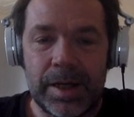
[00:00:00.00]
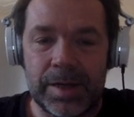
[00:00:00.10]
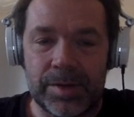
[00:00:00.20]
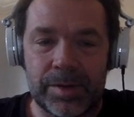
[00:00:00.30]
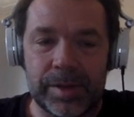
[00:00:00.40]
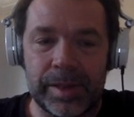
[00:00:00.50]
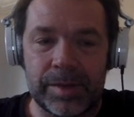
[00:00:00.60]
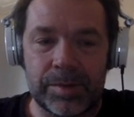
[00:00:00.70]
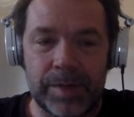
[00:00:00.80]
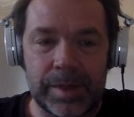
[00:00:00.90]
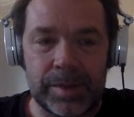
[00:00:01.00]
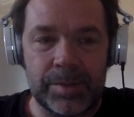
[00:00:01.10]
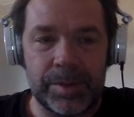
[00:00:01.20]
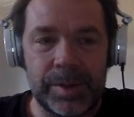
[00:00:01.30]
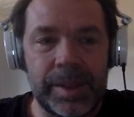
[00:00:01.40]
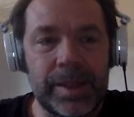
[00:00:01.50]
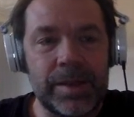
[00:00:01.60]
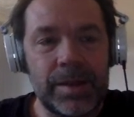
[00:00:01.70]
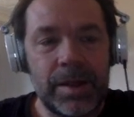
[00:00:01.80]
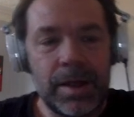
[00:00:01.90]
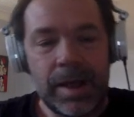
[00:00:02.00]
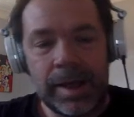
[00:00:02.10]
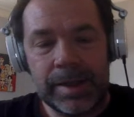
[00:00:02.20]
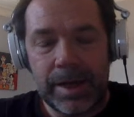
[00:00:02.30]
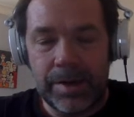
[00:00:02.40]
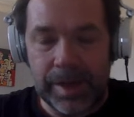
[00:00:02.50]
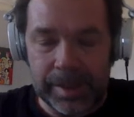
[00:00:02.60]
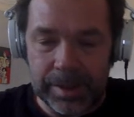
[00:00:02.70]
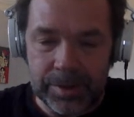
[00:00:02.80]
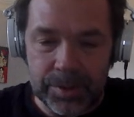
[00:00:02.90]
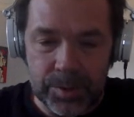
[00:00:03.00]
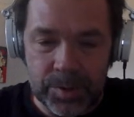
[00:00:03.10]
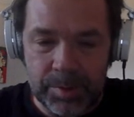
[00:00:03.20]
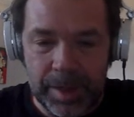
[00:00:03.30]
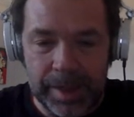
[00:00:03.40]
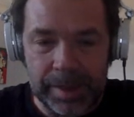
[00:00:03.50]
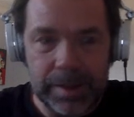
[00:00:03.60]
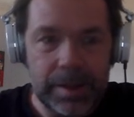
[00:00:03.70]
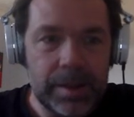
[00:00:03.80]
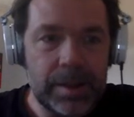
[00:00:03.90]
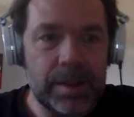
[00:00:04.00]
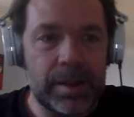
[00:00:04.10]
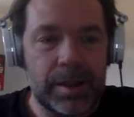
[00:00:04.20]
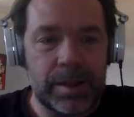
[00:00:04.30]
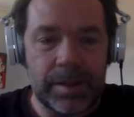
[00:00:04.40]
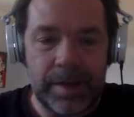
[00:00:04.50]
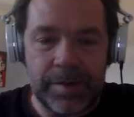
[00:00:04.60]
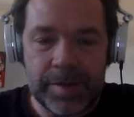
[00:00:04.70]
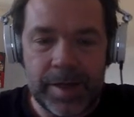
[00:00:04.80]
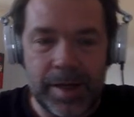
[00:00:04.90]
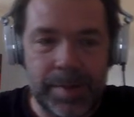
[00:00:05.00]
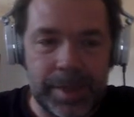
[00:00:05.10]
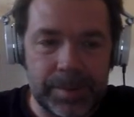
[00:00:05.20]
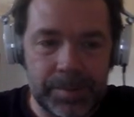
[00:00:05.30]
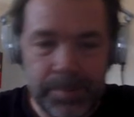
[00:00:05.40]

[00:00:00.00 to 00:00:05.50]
I certainly get the right number here, and now I can use my f-timing